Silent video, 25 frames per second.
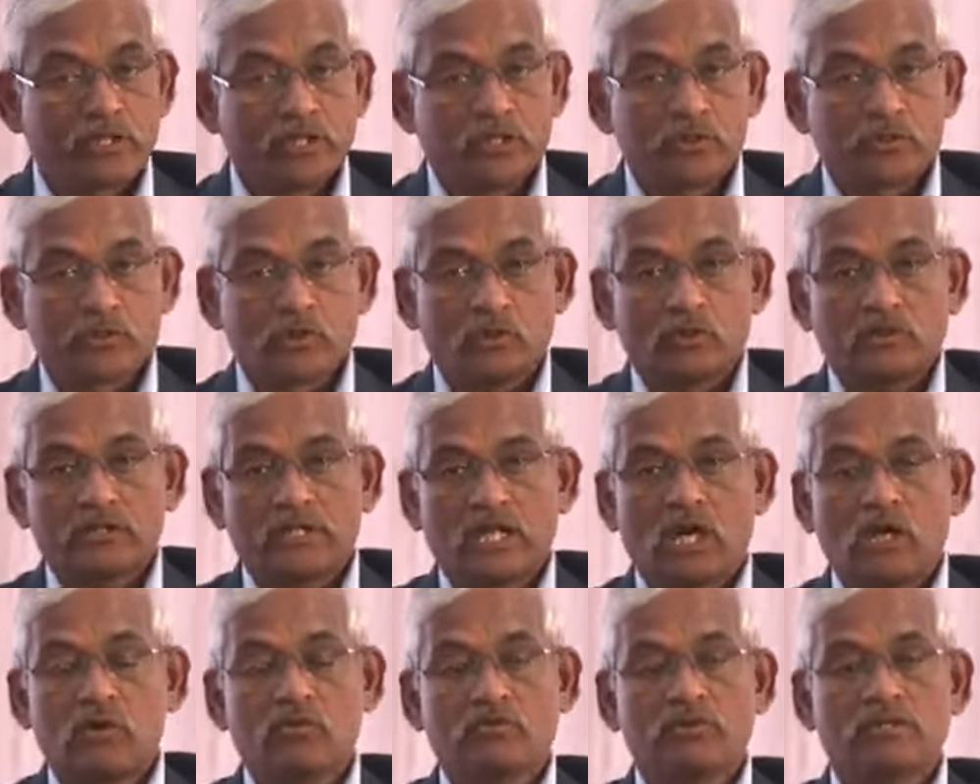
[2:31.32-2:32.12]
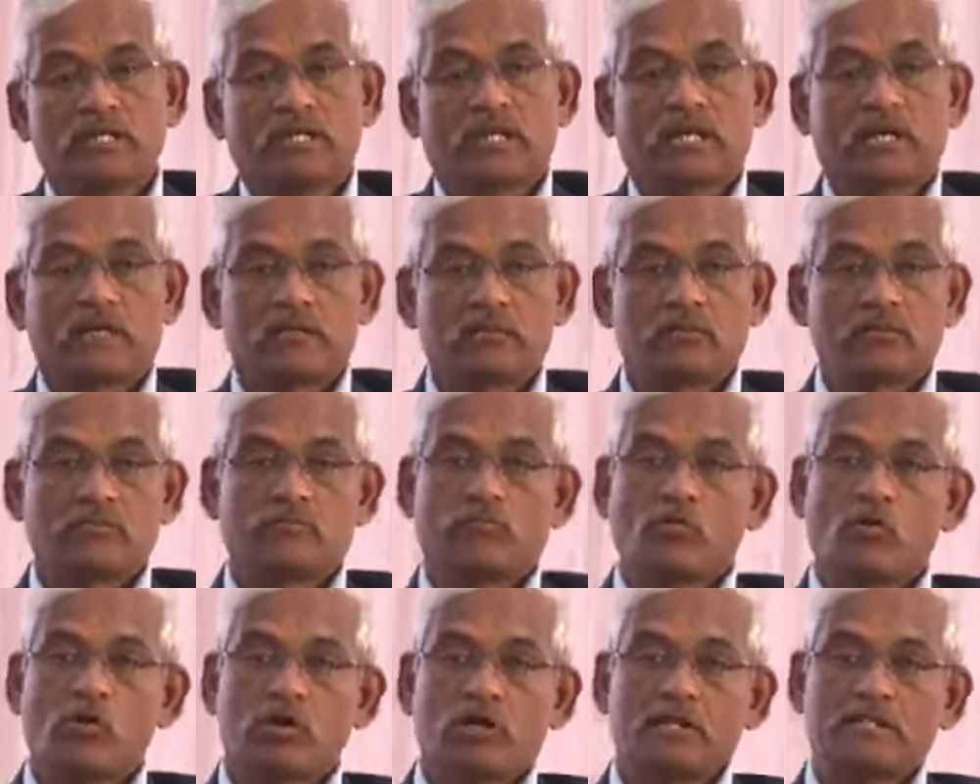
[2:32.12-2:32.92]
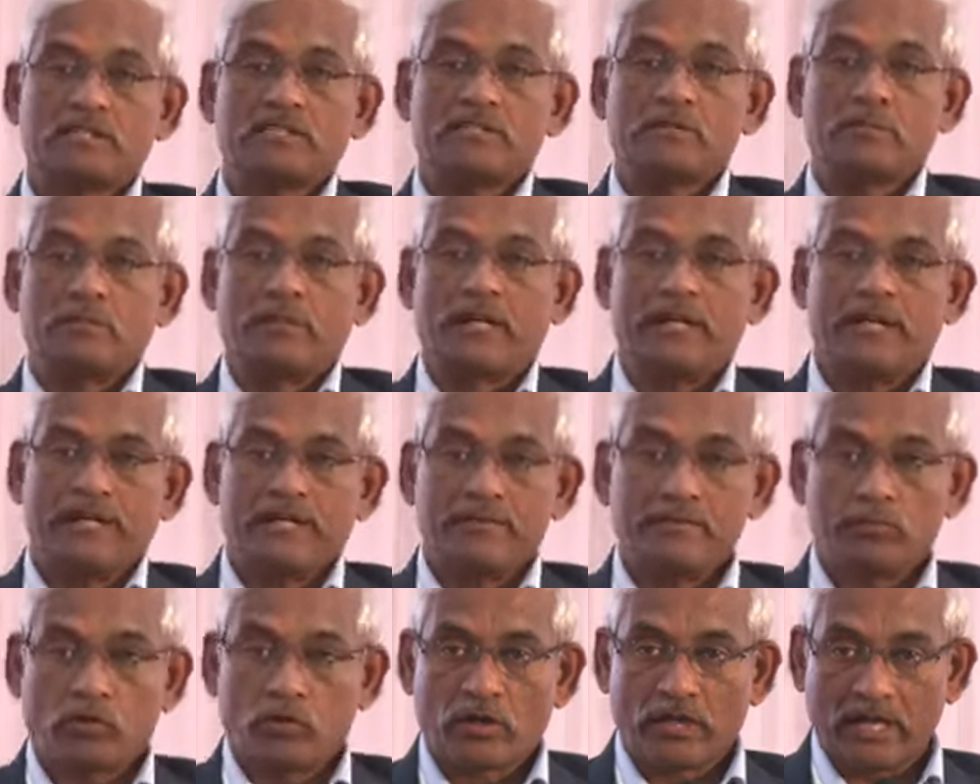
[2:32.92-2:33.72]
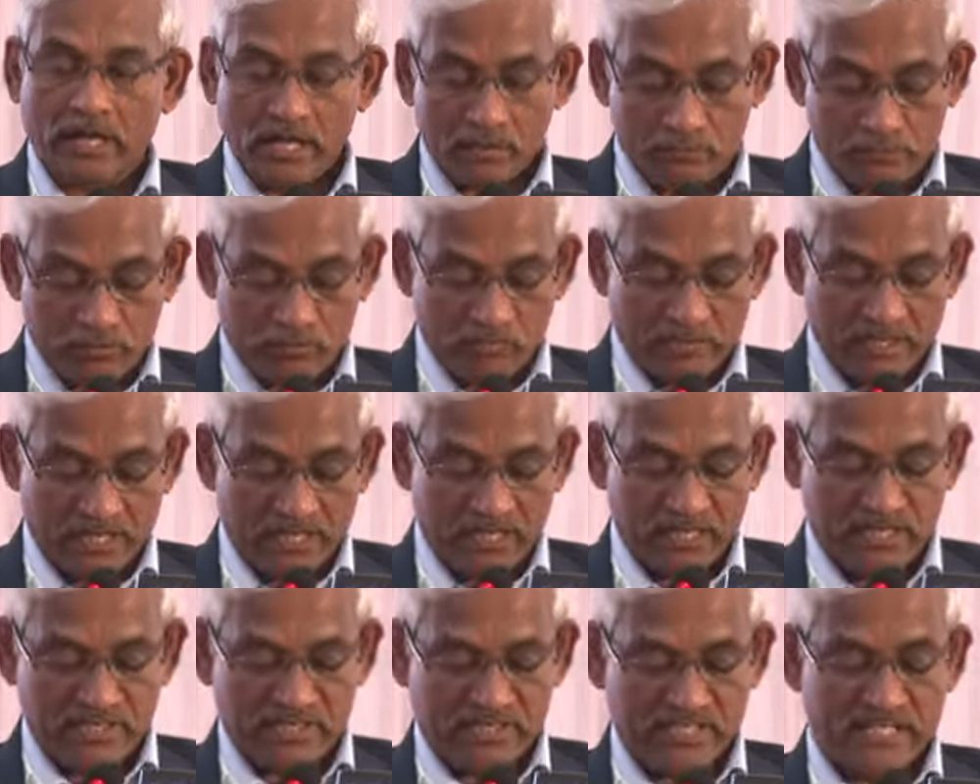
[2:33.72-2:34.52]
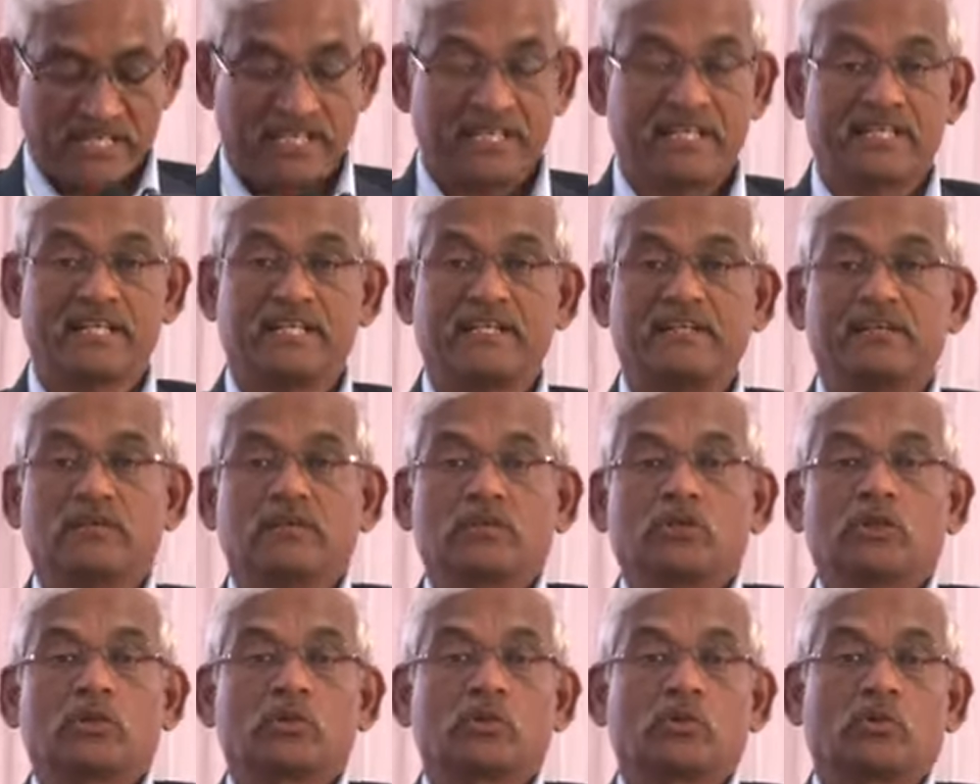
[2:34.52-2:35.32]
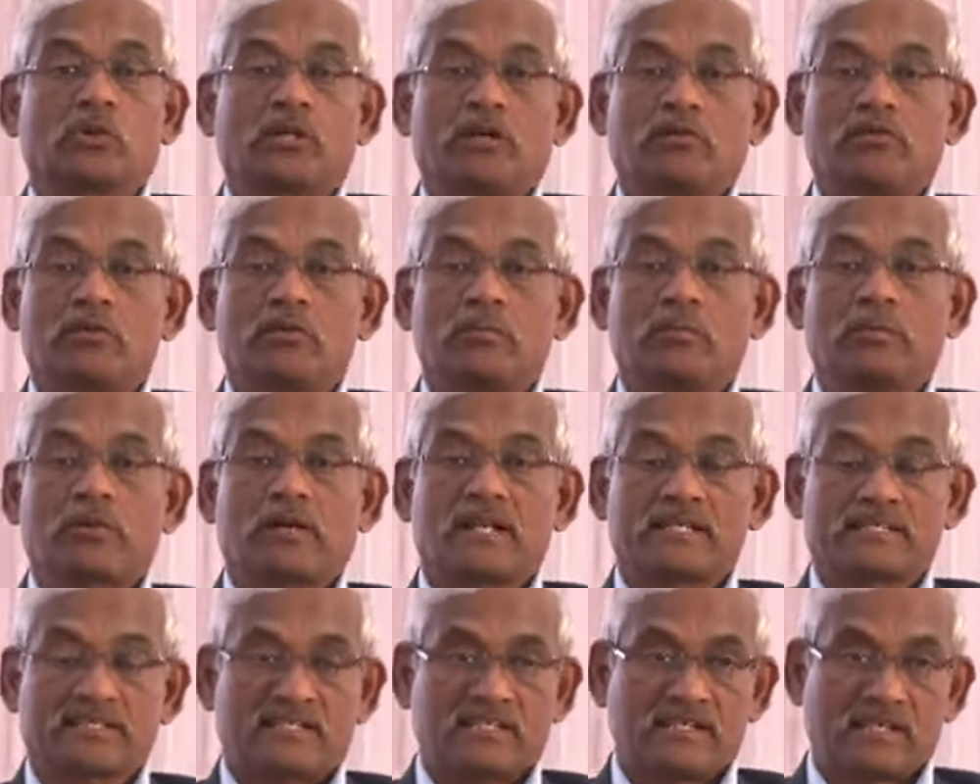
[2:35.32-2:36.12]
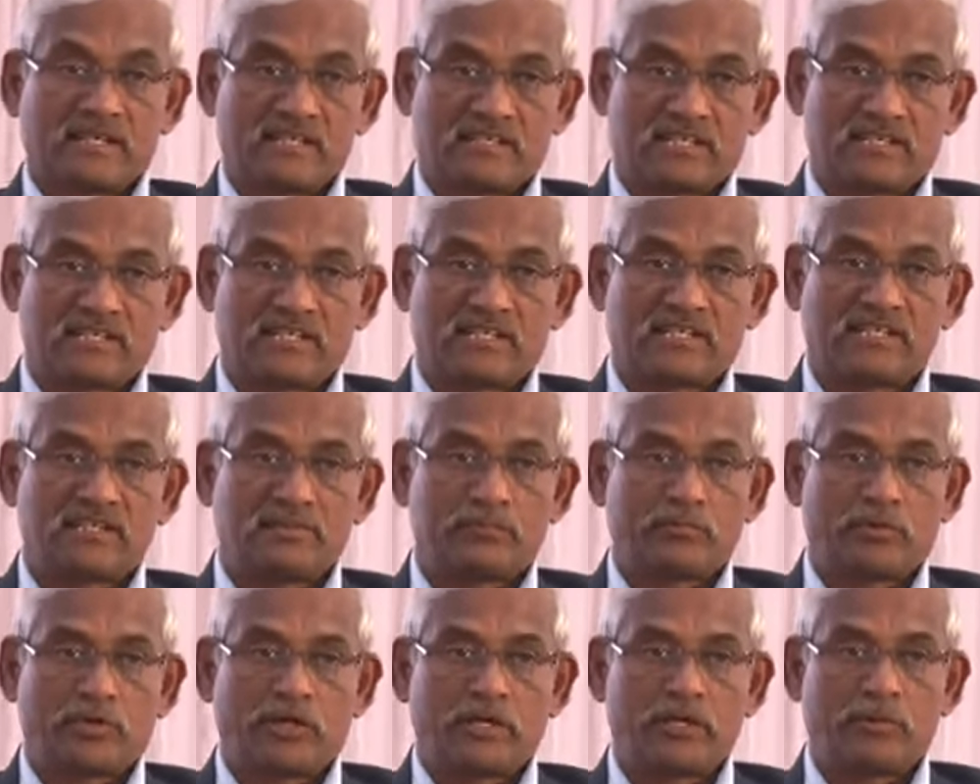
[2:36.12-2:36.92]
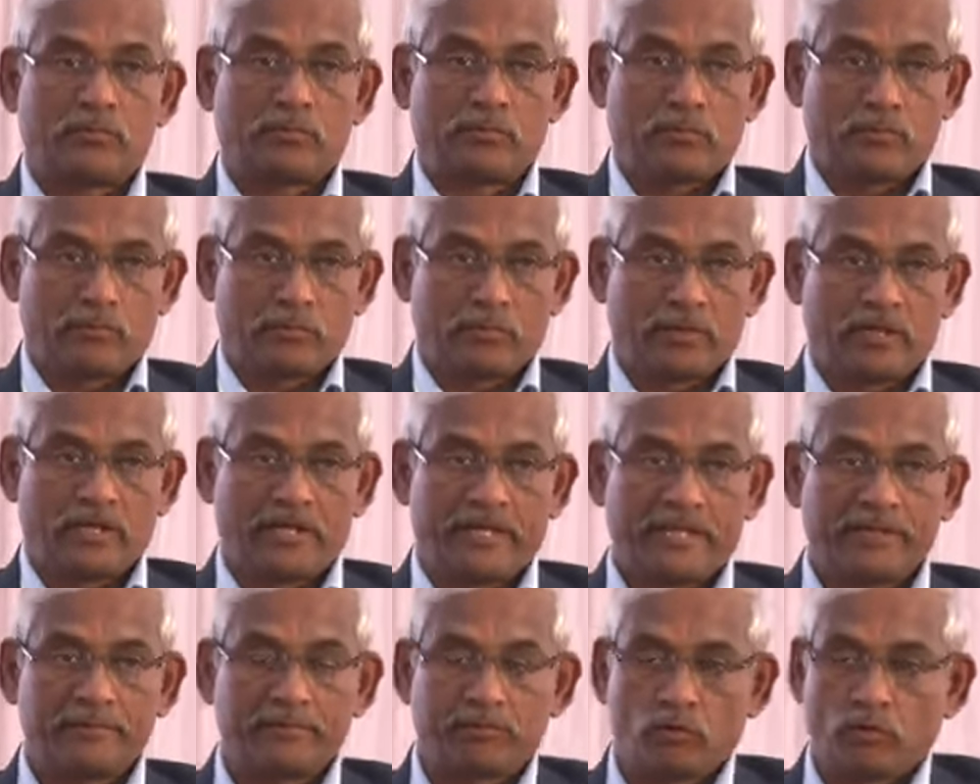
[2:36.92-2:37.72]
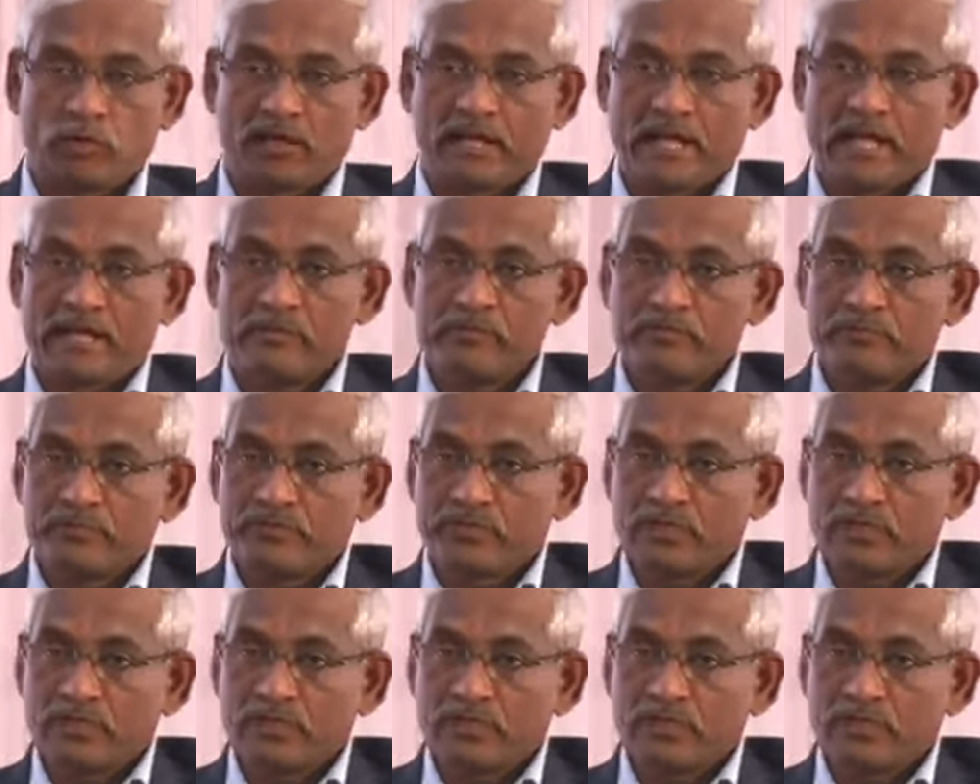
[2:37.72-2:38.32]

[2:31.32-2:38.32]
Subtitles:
so now the focused breeding programs were initiated to develop rust resistant breeding program,